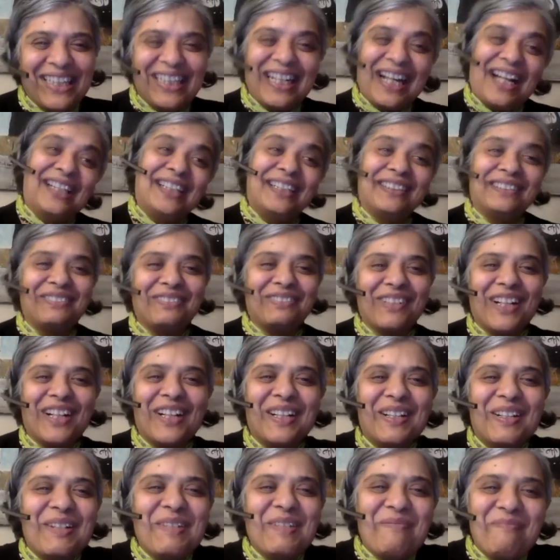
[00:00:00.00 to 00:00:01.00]
kind
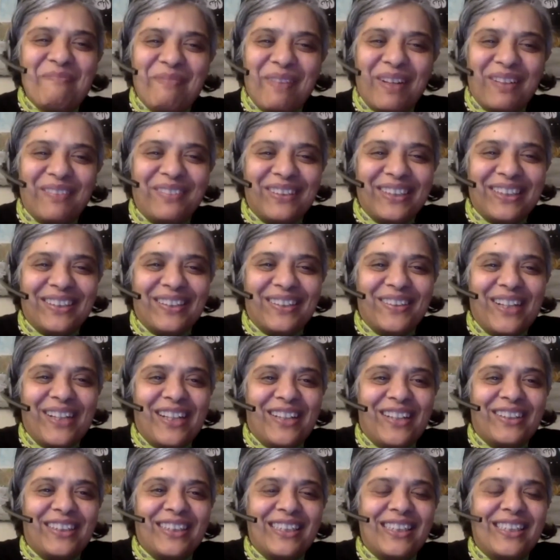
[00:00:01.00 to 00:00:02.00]
of bubbling away
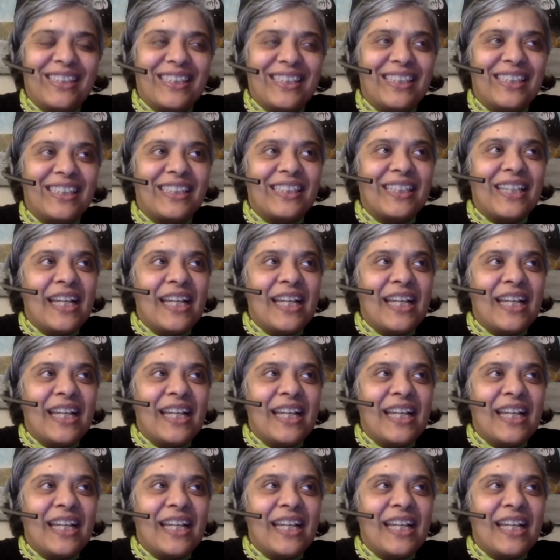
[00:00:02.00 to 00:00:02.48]
on these things.